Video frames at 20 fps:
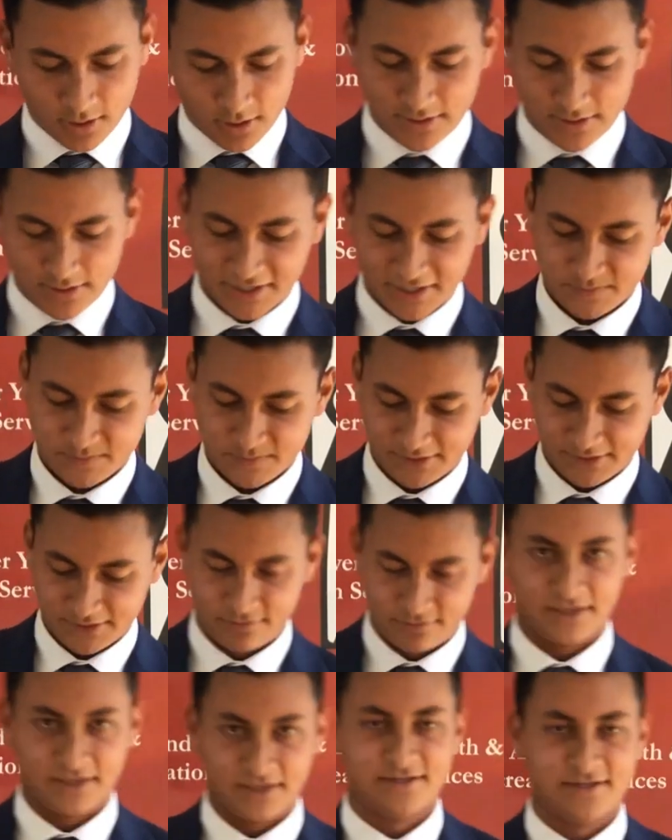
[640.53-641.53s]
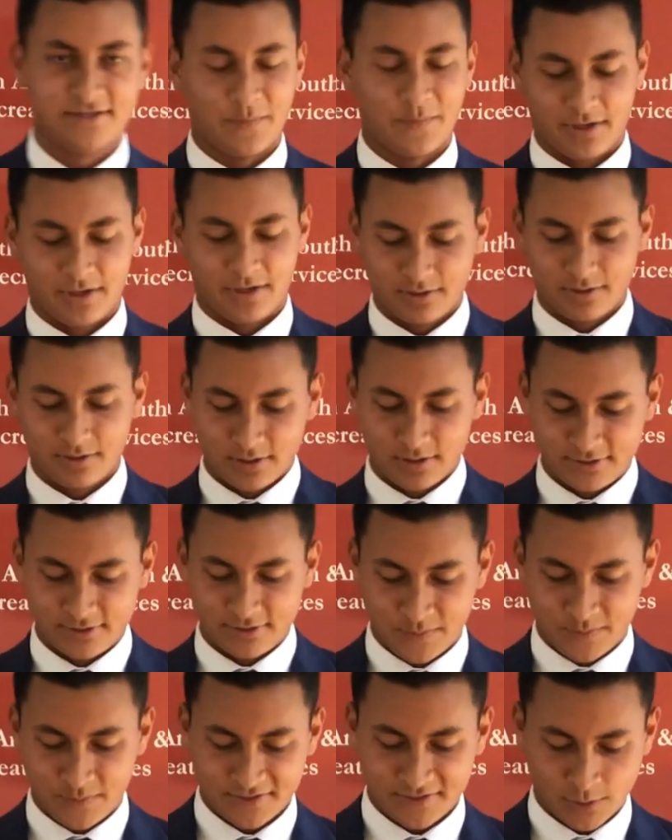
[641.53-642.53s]
Next, we'd like to thank Demi.
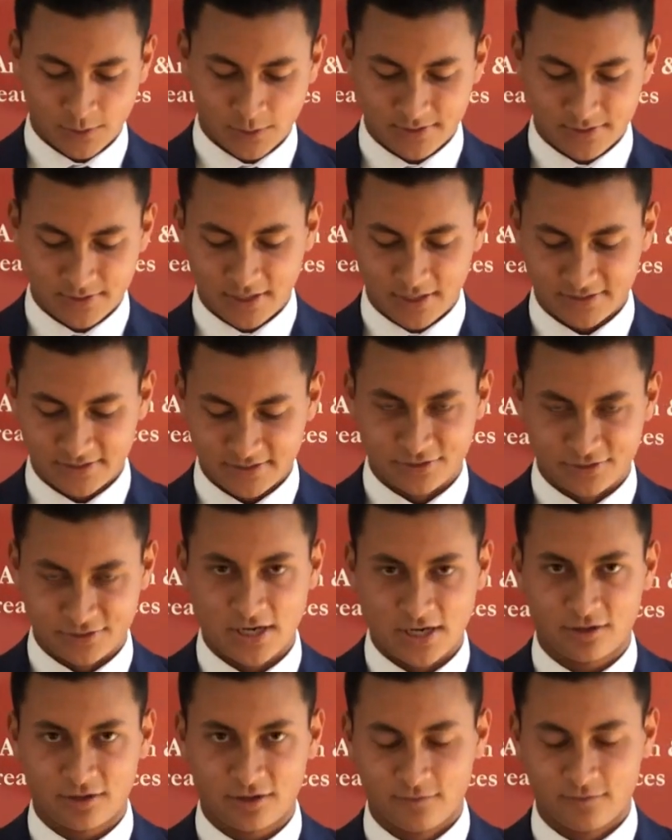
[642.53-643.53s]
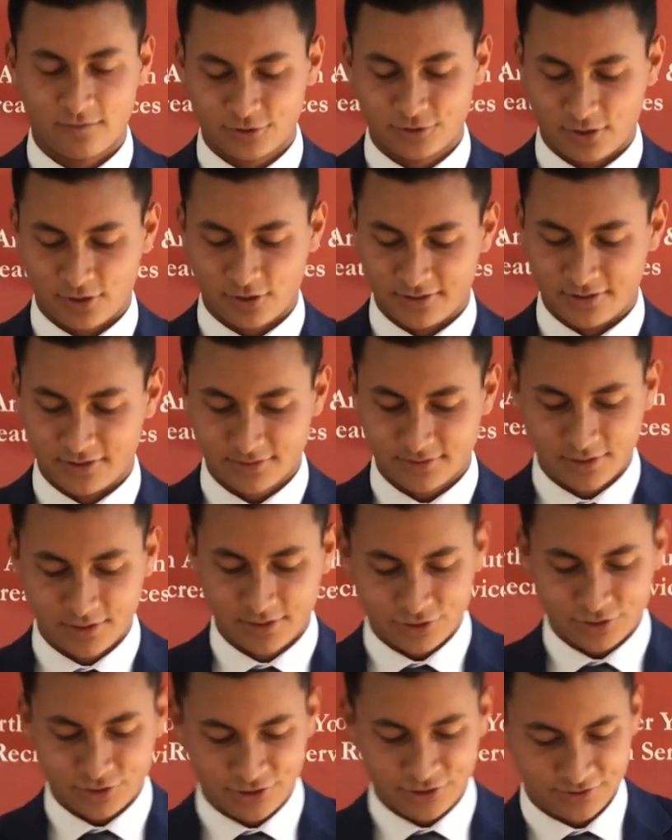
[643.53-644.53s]
Demi is known to us as the jack of all trades.
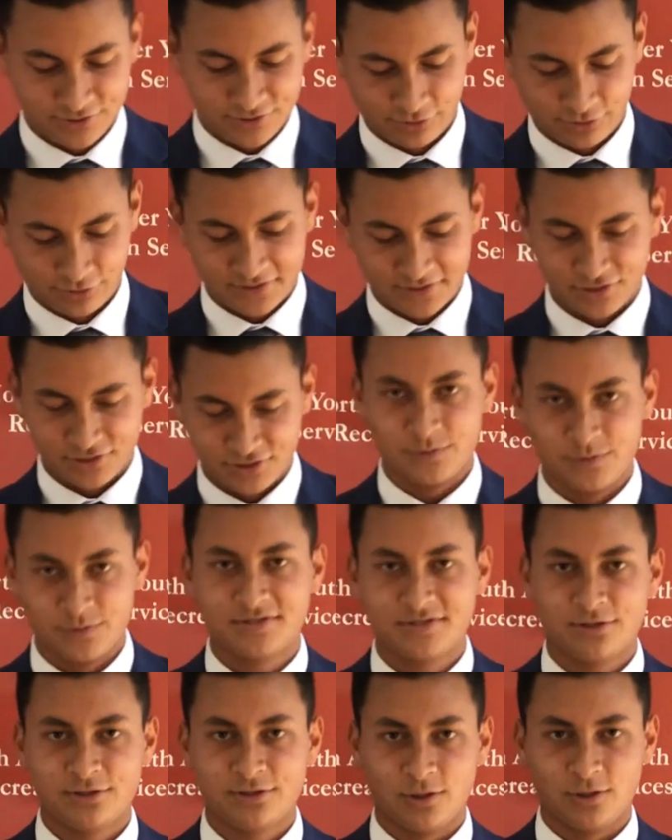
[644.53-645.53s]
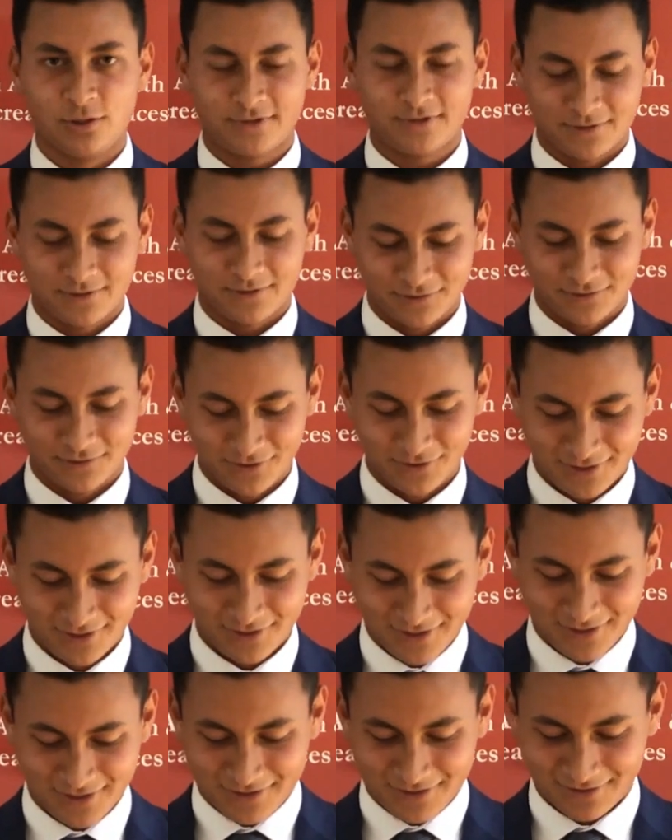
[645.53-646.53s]
She leads the Junior Senior Youth Council,
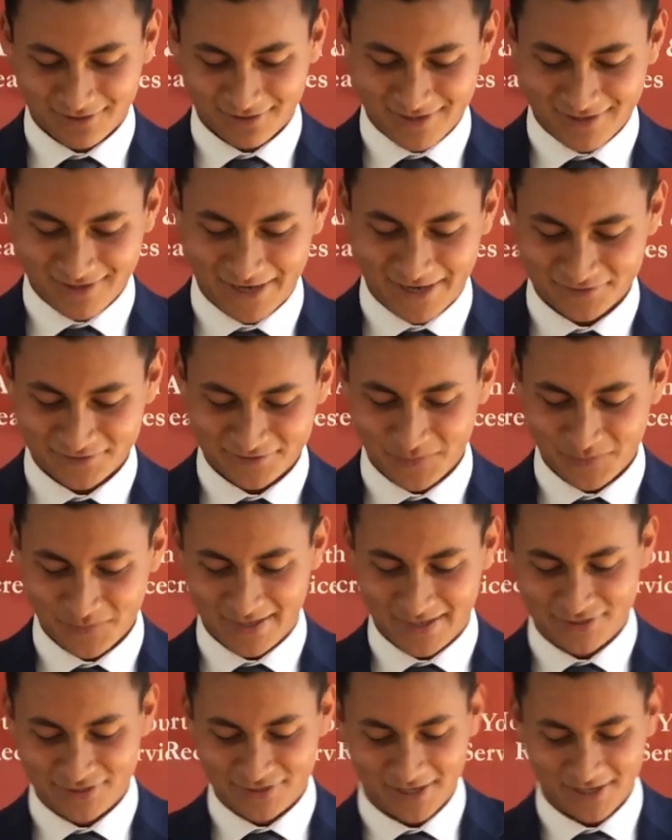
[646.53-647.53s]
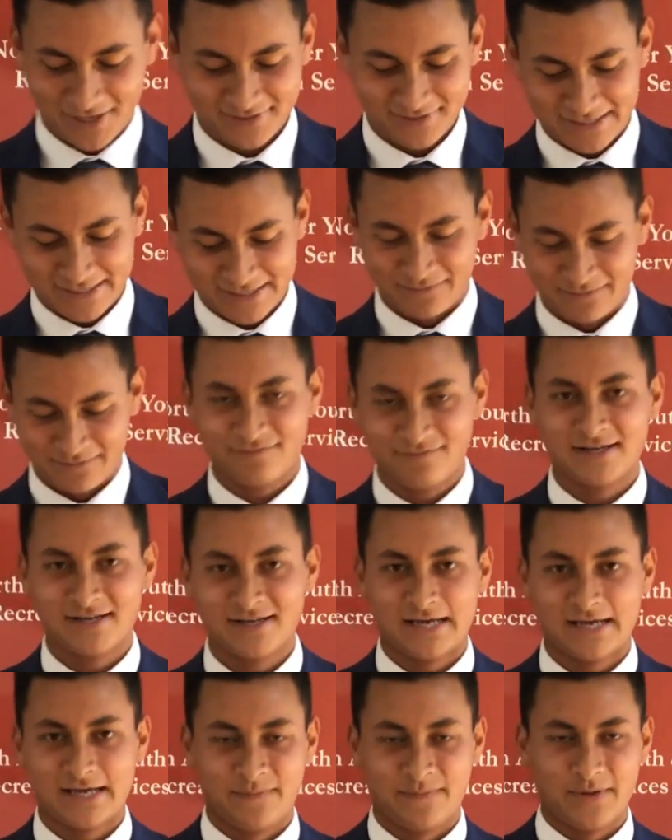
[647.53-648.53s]
handles our paychecks, and even
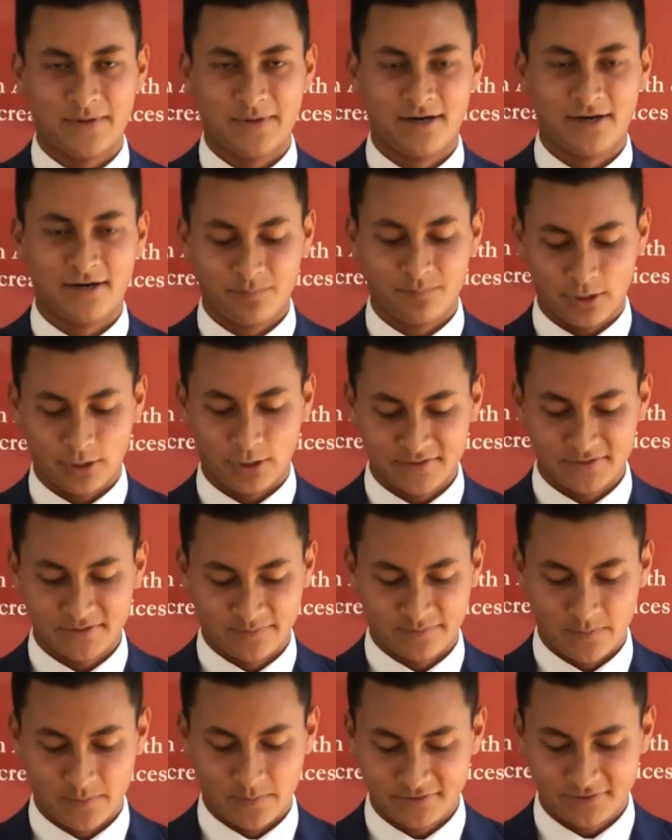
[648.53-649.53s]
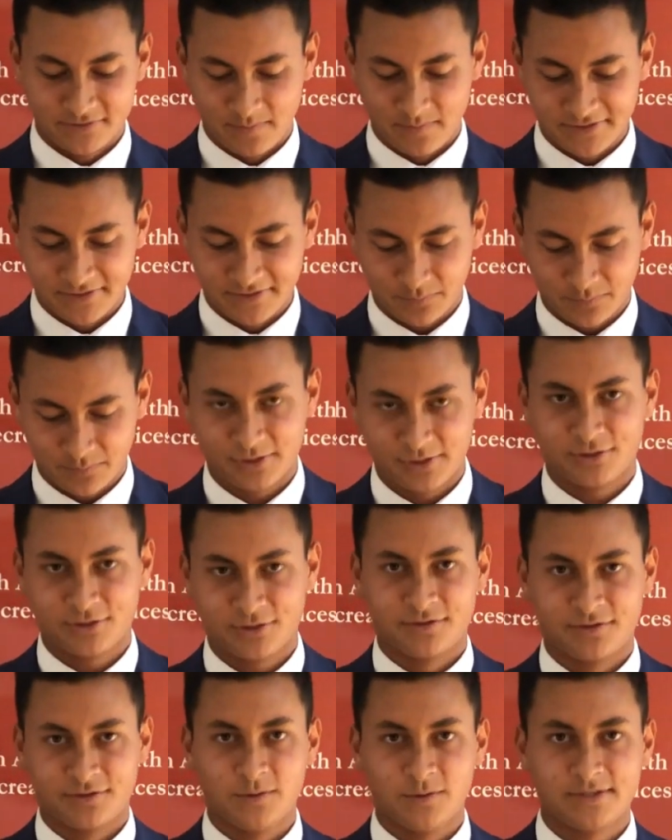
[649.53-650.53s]
finds time to edit and post some of the most amazing
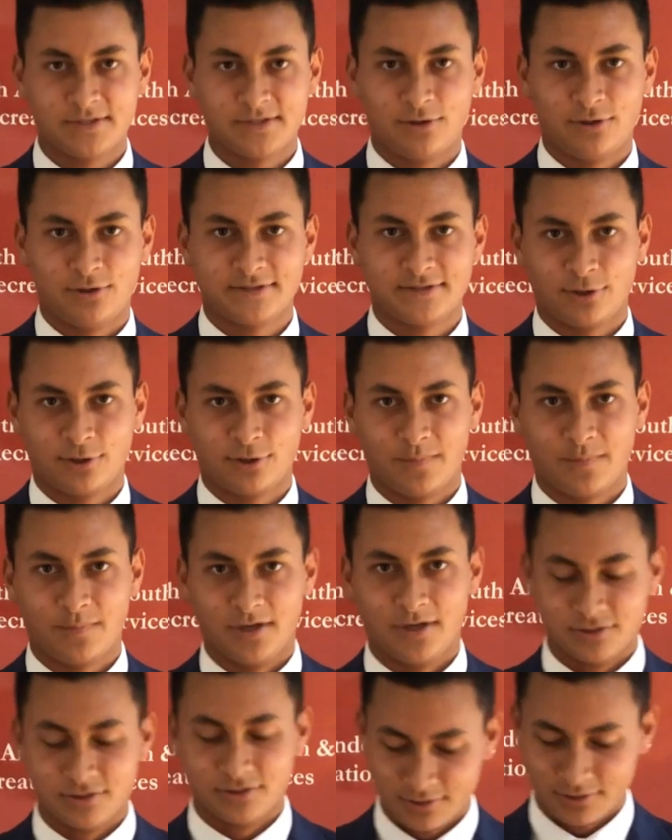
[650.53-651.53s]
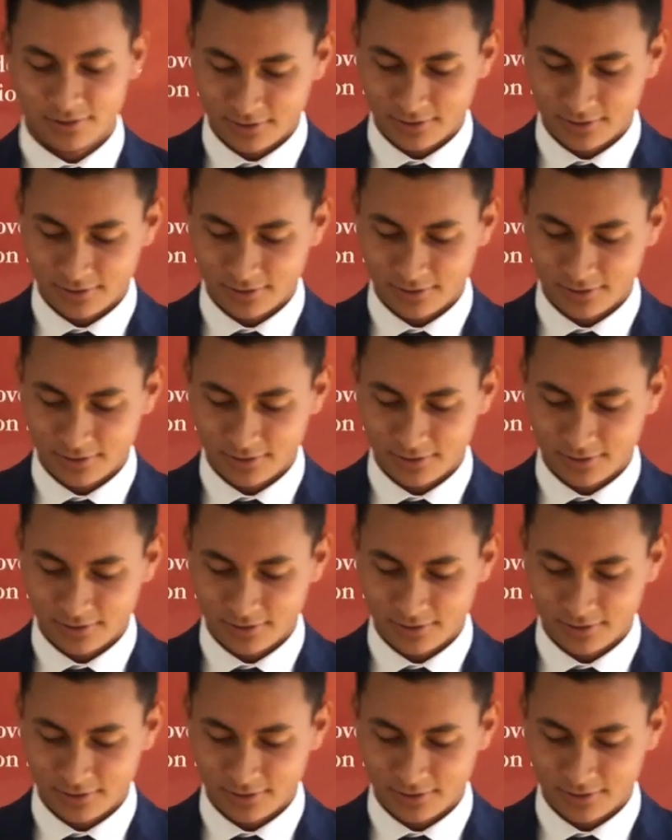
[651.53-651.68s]
pictures on the Youth Center Instagram page.